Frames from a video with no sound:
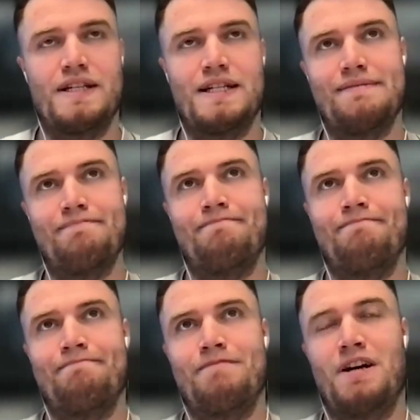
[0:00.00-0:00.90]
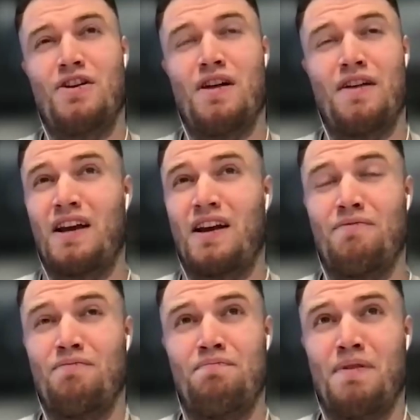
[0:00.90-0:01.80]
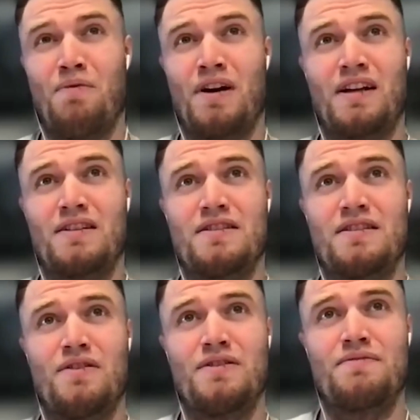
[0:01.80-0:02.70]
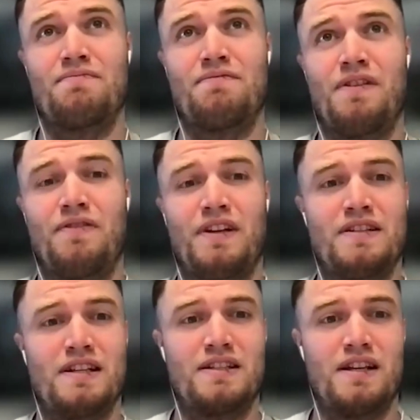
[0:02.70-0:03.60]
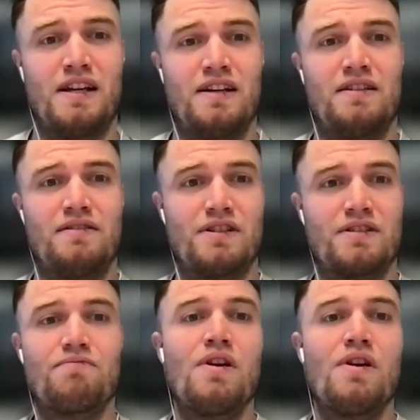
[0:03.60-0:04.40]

I think I've been working since I was 15, 16, just